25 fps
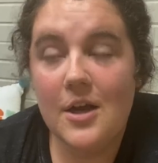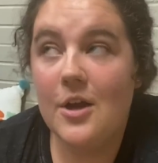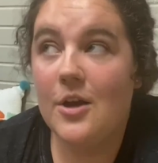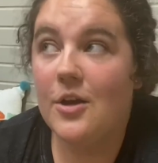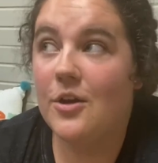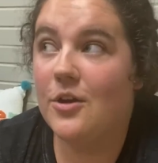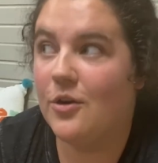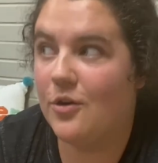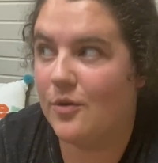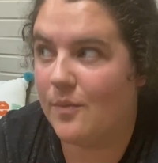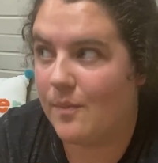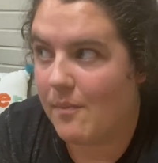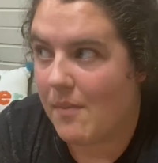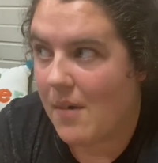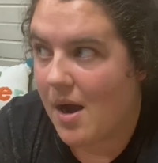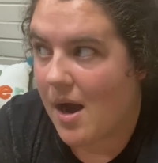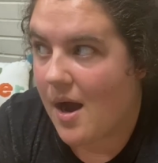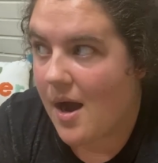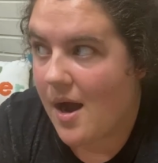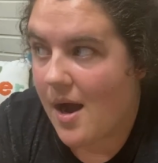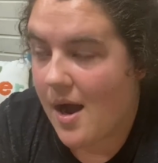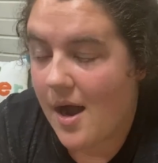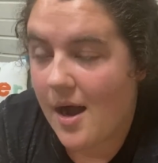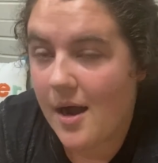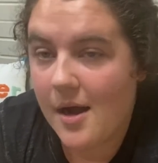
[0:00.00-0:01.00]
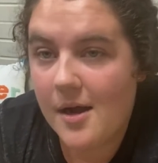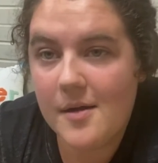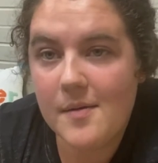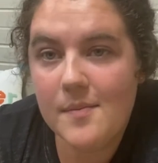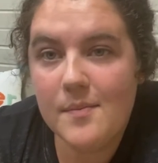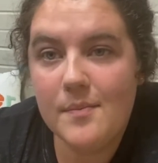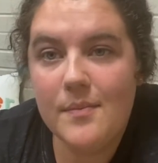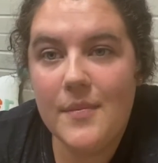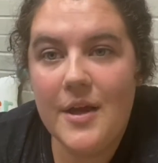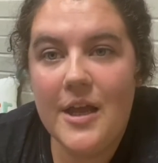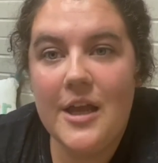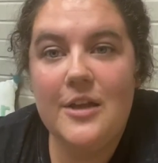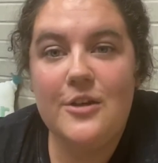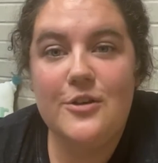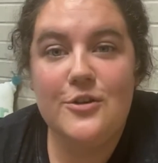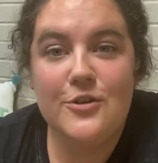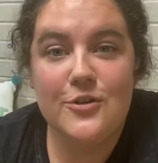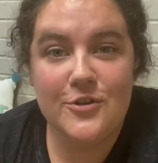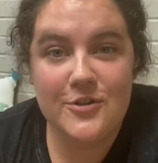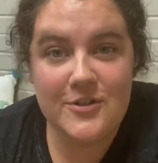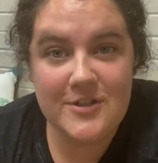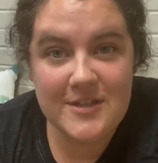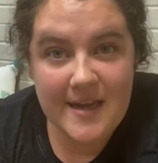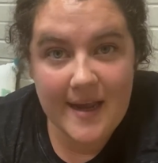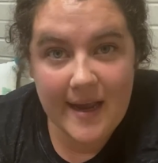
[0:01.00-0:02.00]
Your mom and your
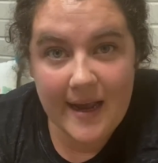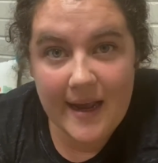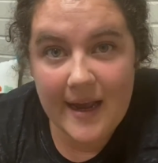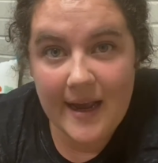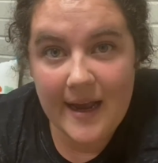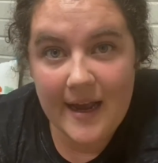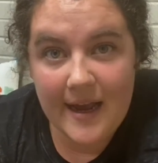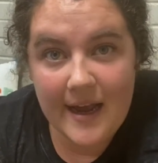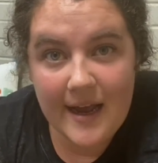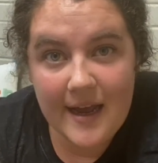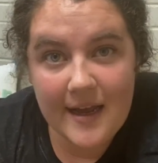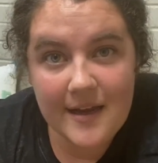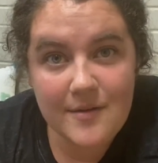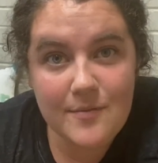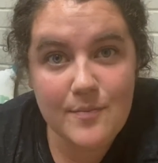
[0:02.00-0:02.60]
dad,